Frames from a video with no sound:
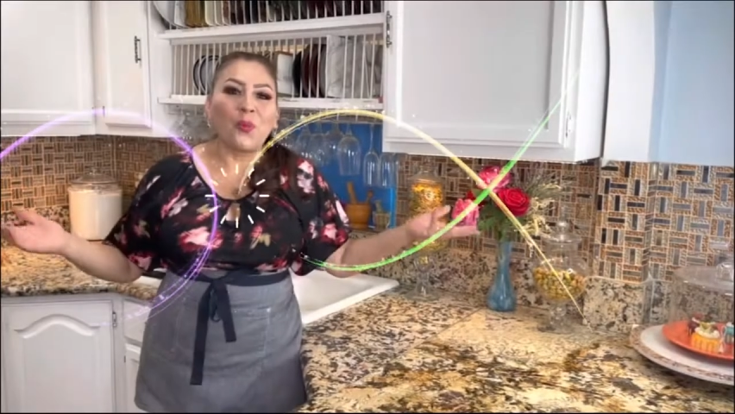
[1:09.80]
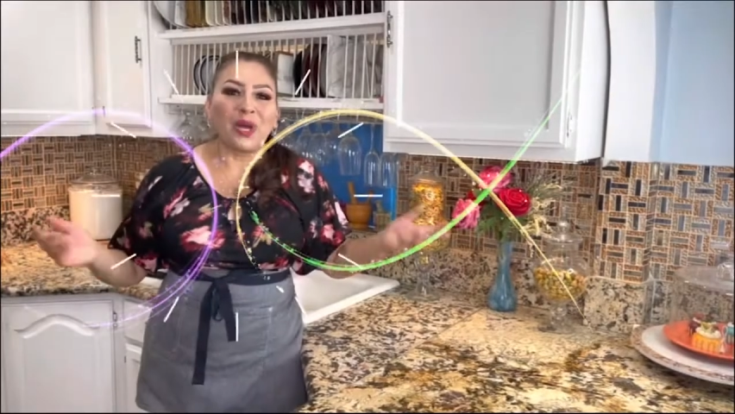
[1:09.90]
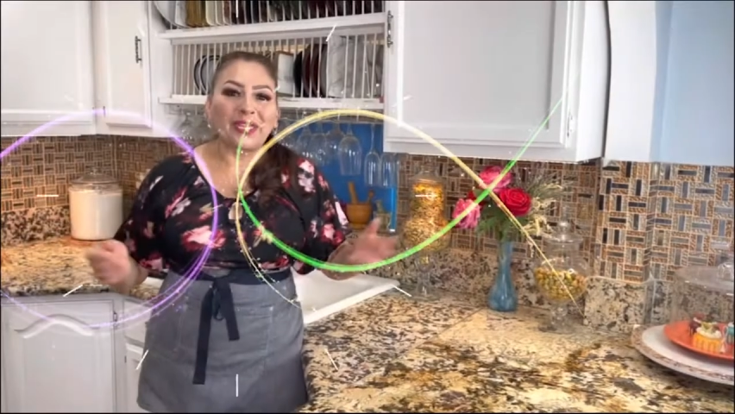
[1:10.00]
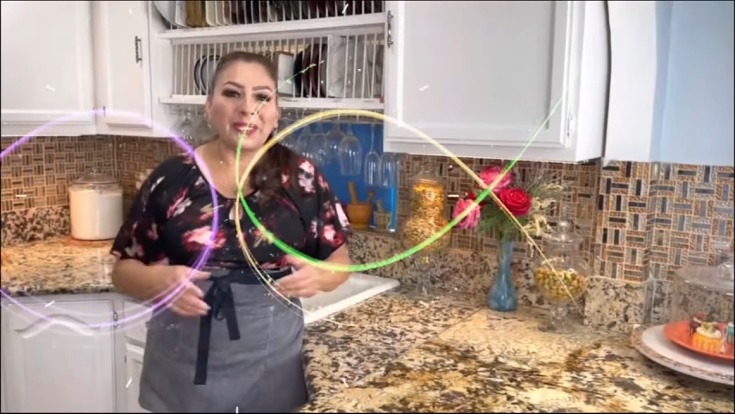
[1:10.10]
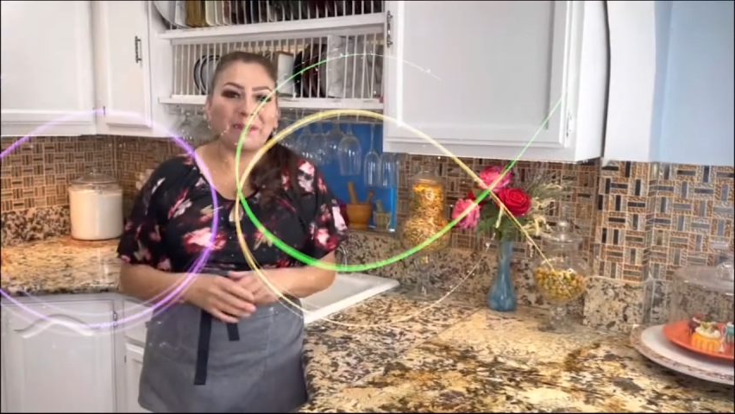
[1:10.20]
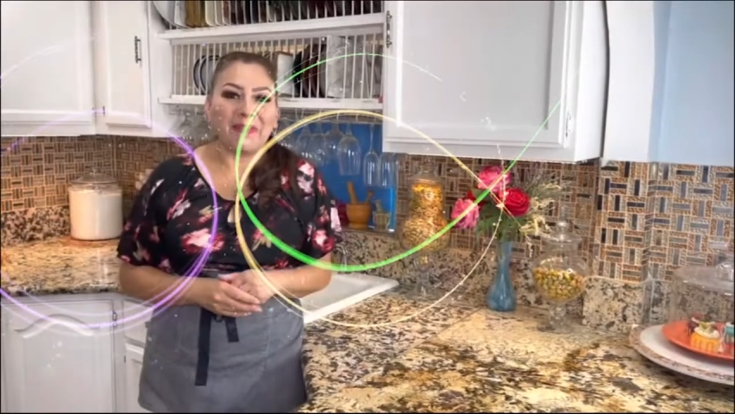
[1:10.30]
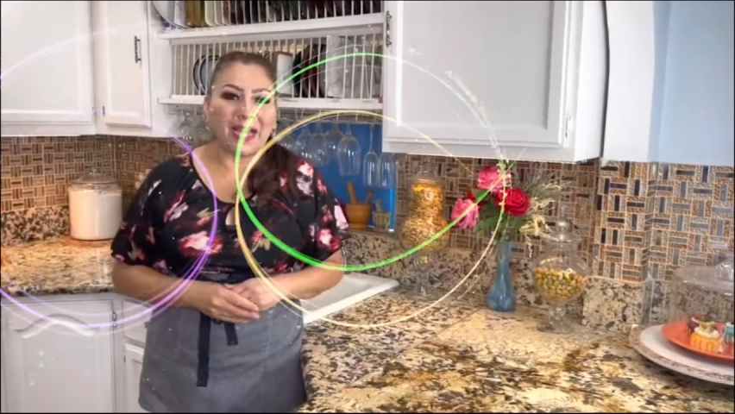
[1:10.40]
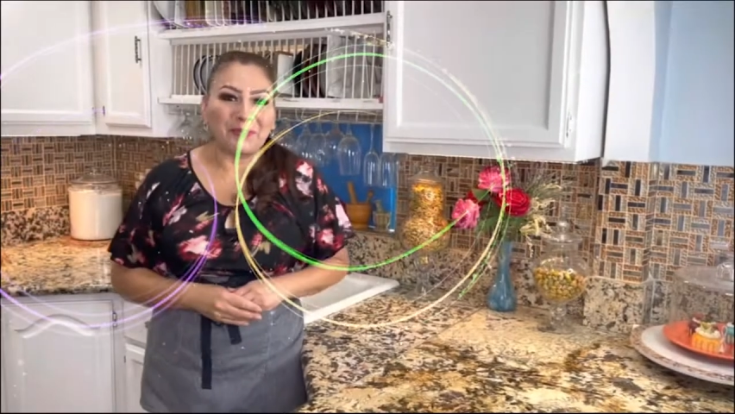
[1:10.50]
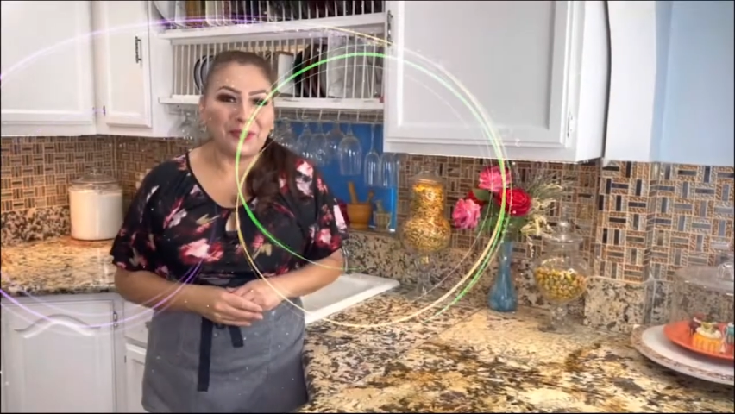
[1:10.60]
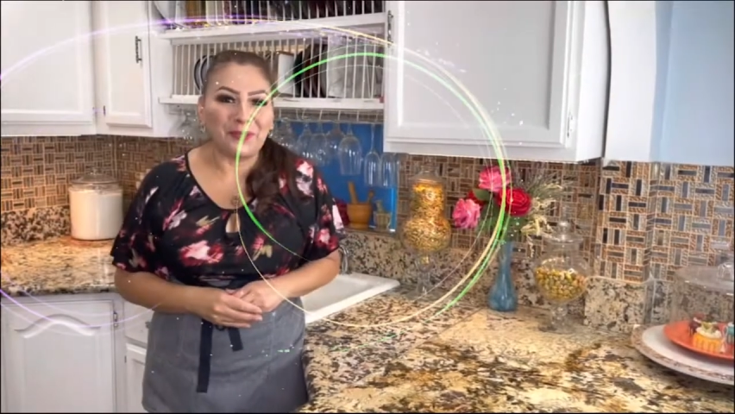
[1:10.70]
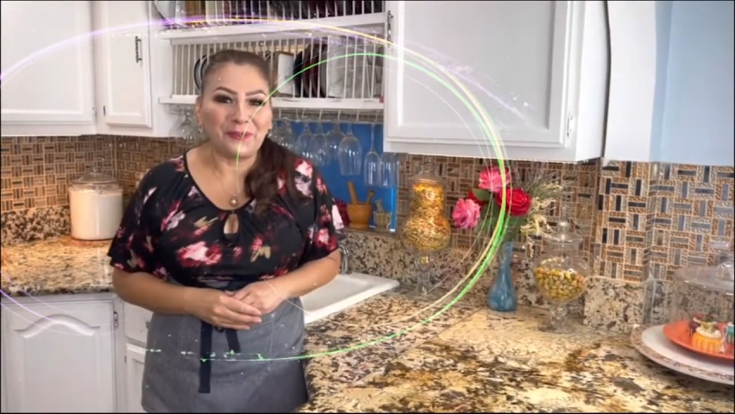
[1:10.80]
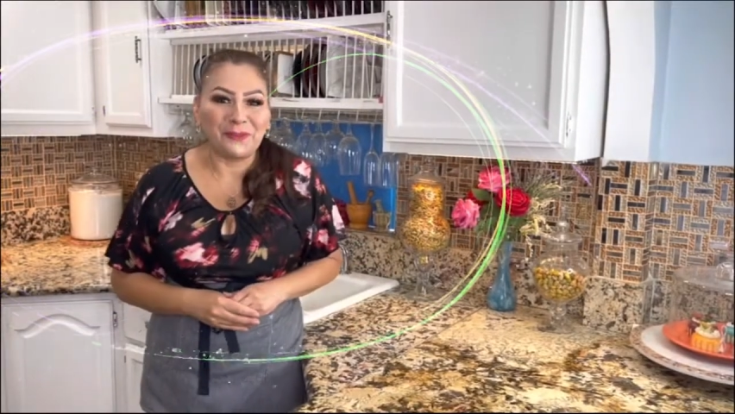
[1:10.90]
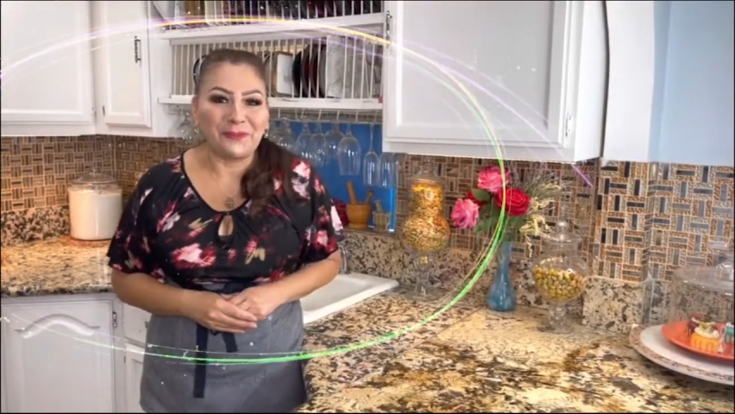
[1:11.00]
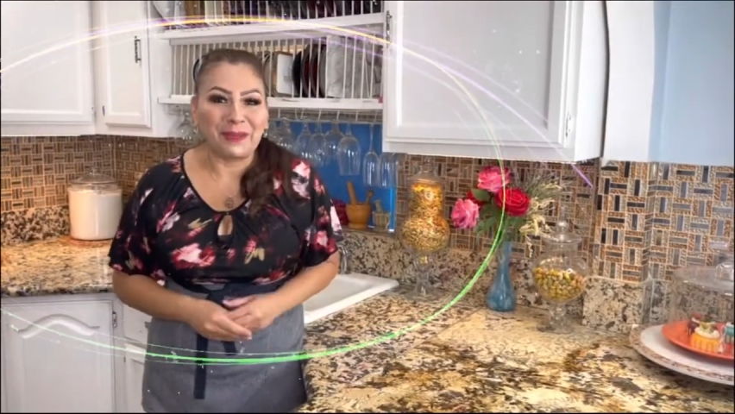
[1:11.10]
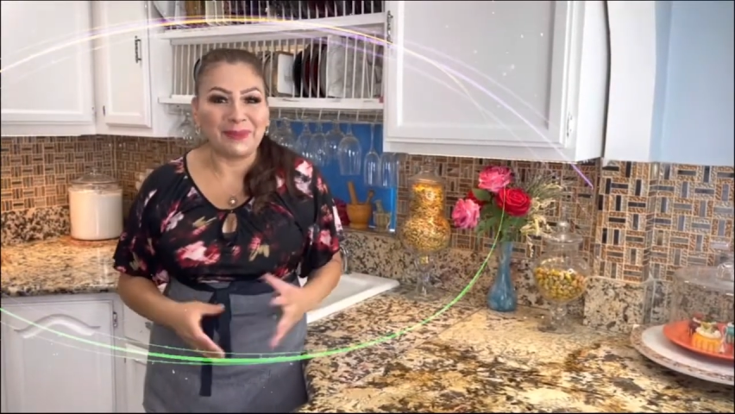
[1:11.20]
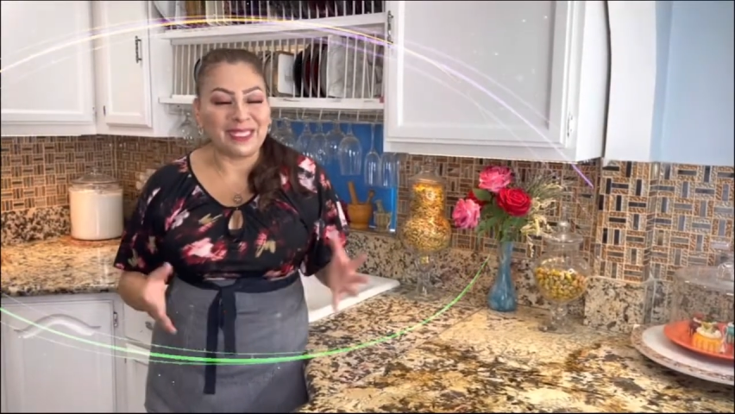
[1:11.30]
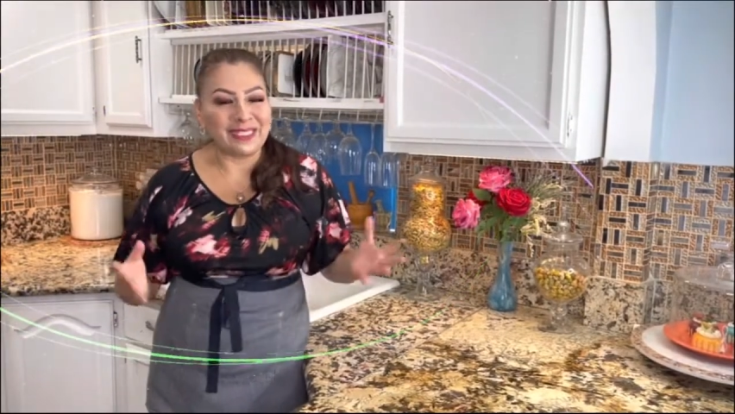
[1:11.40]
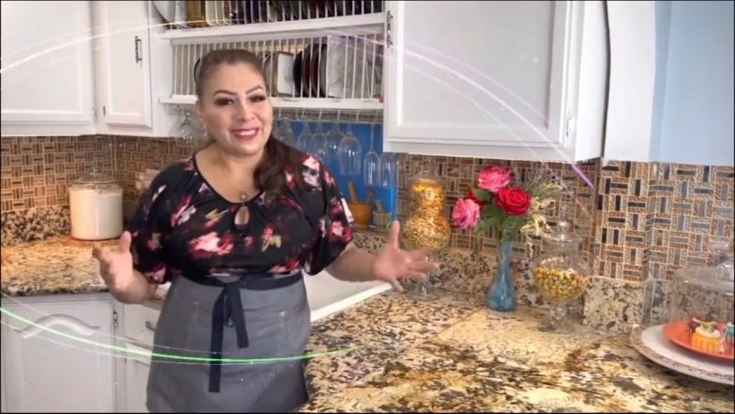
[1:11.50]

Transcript: Welcome back, beautiful family.